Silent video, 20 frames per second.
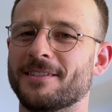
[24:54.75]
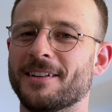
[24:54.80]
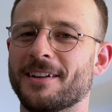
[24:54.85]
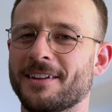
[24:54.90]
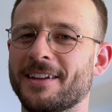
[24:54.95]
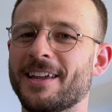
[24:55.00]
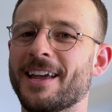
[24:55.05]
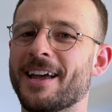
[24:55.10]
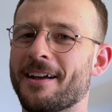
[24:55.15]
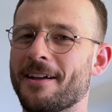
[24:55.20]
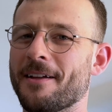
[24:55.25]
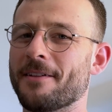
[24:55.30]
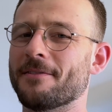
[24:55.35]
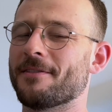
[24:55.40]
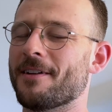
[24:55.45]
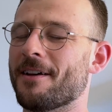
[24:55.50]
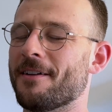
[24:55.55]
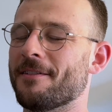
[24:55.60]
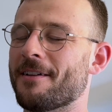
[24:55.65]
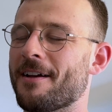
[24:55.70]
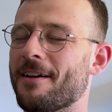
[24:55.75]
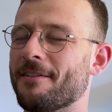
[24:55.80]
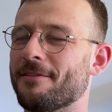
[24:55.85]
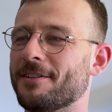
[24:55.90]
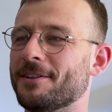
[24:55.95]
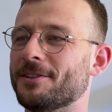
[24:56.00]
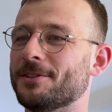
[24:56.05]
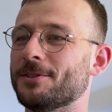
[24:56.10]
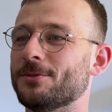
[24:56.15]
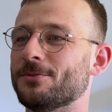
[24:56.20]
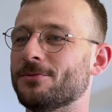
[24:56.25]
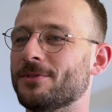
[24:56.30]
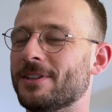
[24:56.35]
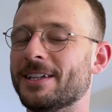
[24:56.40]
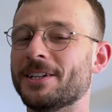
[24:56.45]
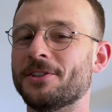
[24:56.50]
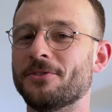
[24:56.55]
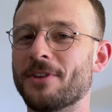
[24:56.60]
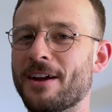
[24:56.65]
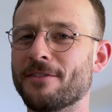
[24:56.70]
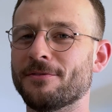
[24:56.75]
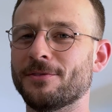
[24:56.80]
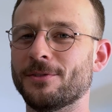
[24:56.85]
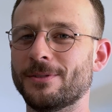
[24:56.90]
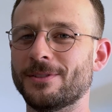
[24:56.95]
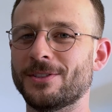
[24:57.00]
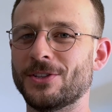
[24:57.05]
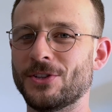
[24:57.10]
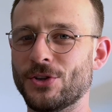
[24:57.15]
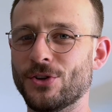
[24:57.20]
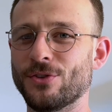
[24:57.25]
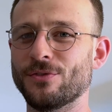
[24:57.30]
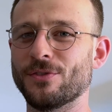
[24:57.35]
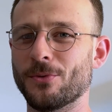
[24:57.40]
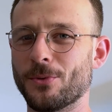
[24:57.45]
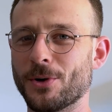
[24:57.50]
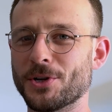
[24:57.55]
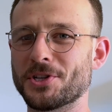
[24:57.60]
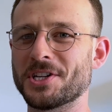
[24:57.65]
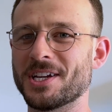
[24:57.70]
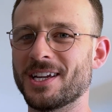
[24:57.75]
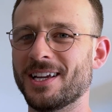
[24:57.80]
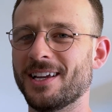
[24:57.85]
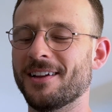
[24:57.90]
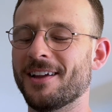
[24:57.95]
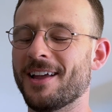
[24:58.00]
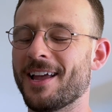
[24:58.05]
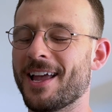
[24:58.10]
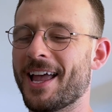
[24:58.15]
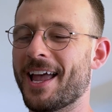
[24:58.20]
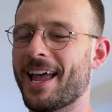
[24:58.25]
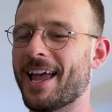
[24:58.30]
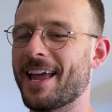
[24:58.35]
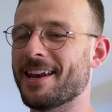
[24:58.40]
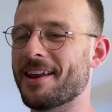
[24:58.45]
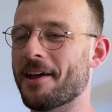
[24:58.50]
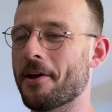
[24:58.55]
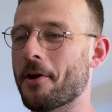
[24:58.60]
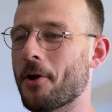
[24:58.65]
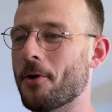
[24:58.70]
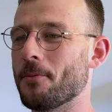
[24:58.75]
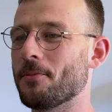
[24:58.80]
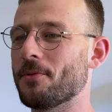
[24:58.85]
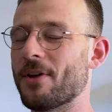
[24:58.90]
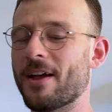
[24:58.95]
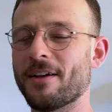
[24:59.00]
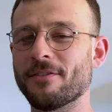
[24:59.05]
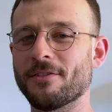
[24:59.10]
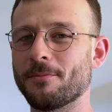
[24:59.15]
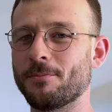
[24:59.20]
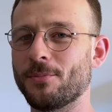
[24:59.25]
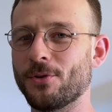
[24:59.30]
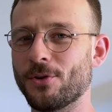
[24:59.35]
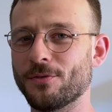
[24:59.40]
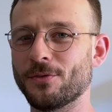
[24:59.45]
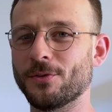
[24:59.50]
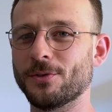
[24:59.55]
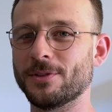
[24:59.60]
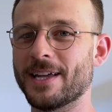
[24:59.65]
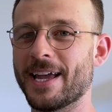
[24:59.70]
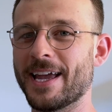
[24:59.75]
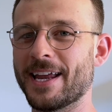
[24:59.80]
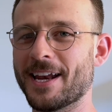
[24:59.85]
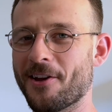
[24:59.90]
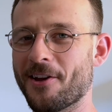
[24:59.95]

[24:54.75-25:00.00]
Yeah, I feel really grateful to you for watching, and I hope you have a beautiful day, and I